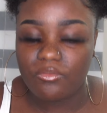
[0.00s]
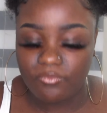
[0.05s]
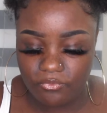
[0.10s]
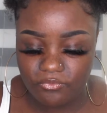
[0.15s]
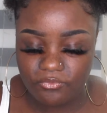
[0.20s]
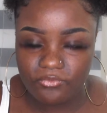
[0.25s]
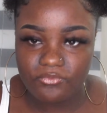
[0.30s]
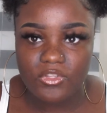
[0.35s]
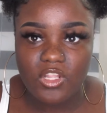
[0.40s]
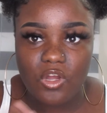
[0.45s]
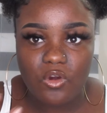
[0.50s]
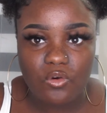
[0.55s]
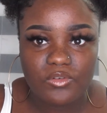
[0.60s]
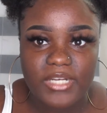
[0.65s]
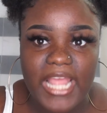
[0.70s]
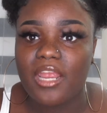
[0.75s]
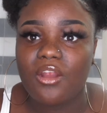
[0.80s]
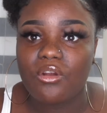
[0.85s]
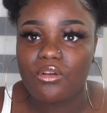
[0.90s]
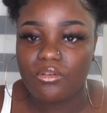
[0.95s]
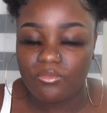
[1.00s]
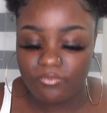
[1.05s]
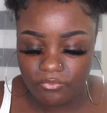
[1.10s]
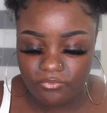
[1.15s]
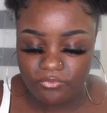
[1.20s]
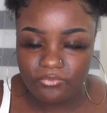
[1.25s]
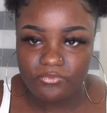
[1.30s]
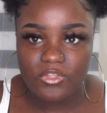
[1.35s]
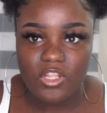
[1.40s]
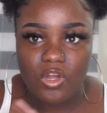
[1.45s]
flow
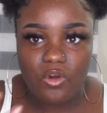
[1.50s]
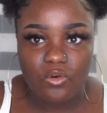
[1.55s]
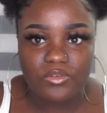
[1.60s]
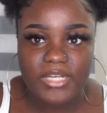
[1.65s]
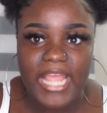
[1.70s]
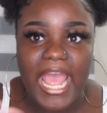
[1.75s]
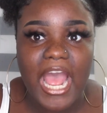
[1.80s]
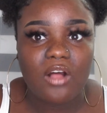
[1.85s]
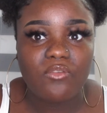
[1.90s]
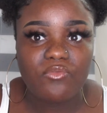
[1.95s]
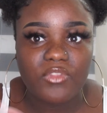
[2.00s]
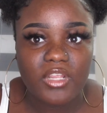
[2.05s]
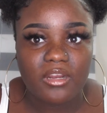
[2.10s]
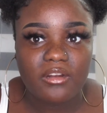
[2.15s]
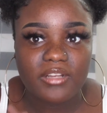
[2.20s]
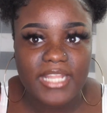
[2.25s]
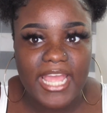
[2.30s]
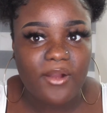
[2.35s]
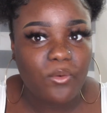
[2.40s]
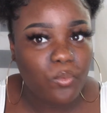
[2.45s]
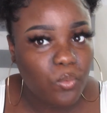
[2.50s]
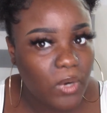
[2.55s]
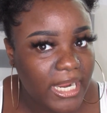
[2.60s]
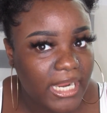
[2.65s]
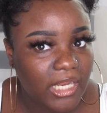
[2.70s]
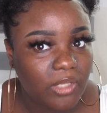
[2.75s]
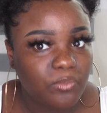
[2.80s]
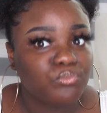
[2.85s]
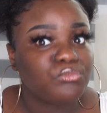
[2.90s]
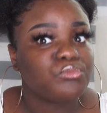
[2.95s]
down there. That
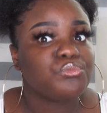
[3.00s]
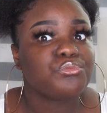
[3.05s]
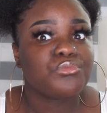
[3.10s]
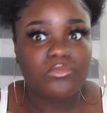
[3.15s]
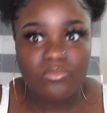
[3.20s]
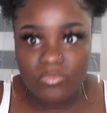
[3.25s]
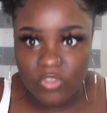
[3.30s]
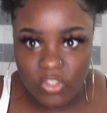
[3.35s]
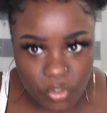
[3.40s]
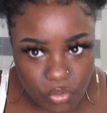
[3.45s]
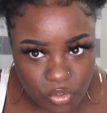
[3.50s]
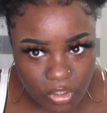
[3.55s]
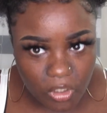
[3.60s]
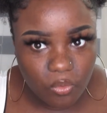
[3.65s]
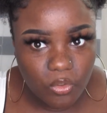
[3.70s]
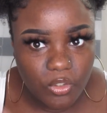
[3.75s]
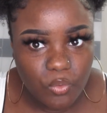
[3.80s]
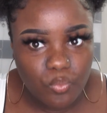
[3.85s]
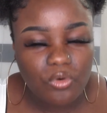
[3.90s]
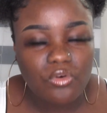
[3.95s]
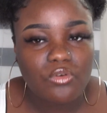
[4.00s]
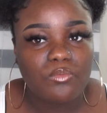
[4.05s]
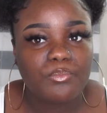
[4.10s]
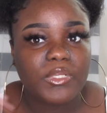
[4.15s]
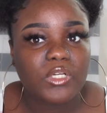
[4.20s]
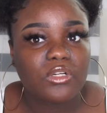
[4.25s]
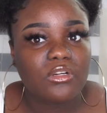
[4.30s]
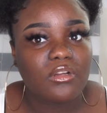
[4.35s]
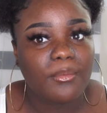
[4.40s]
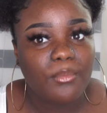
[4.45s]
way, you know, you won't
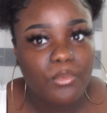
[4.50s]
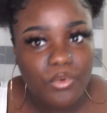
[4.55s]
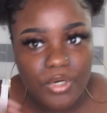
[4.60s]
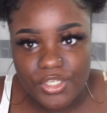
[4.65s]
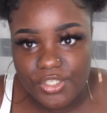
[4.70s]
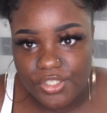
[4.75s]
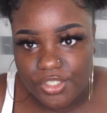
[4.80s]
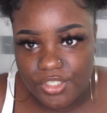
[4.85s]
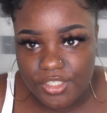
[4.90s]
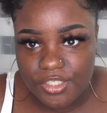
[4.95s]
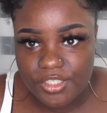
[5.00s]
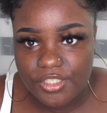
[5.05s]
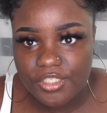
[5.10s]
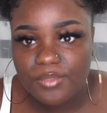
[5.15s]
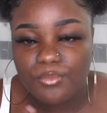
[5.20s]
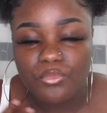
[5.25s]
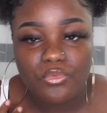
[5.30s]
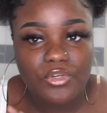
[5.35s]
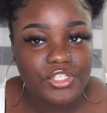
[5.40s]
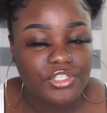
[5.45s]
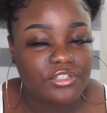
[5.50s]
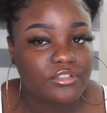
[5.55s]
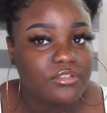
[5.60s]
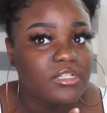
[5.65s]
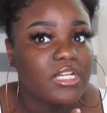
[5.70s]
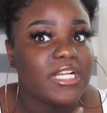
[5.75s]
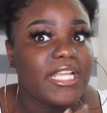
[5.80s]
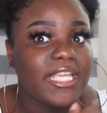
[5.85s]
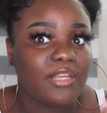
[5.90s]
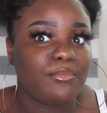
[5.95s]
build up moisture.
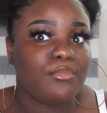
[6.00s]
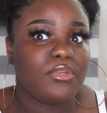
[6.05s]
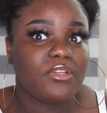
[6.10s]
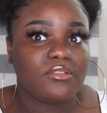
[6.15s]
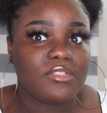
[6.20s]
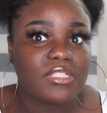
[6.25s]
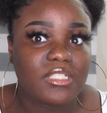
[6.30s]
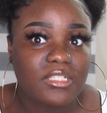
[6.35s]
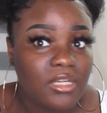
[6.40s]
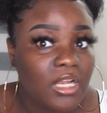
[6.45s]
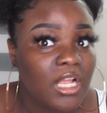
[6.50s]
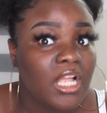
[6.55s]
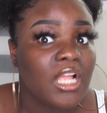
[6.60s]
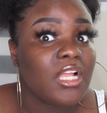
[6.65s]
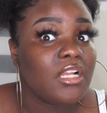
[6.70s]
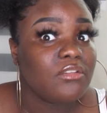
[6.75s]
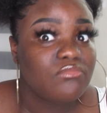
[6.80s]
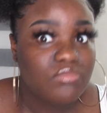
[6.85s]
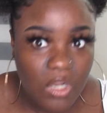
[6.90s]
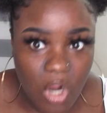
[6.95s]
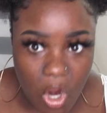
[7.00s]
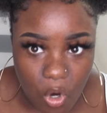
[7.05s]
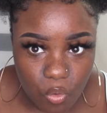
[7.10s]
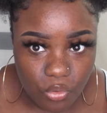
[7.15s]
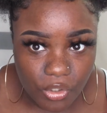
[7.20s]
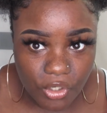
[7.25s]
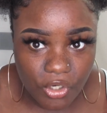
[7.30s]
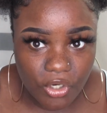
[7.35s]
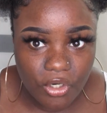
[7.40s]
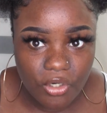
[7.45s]
Moisture again builds
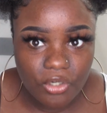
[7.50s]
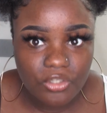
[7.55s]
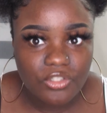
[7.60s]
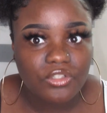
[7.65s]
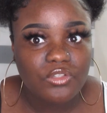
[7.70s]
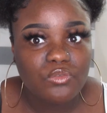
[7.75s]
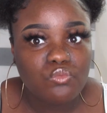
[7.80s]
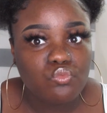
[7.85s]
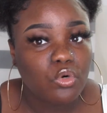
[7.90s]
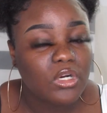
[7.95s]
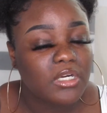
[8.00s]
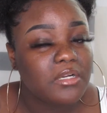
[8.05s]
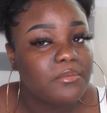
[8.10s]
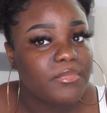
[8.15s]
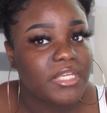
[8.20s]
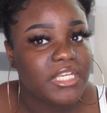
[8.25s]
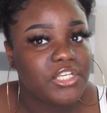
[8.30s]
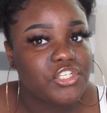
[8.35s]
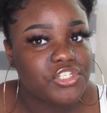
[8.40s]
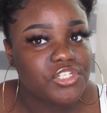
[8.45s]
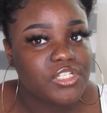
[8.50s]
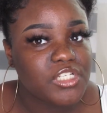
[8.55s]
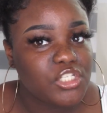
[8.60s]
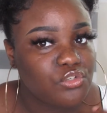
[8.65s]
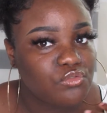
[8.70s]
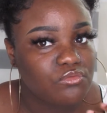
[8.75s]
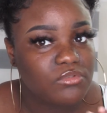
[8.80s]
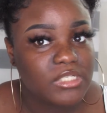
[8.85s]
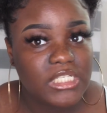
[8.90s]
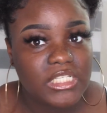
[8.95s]
odor, so you want to make sure
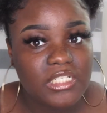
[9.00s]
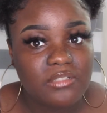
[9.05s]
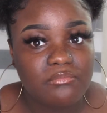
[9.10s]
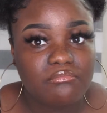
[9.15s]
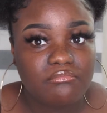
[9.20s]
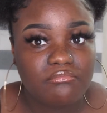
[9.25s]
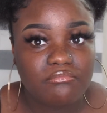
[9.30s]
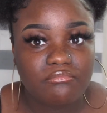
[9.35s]
that you keep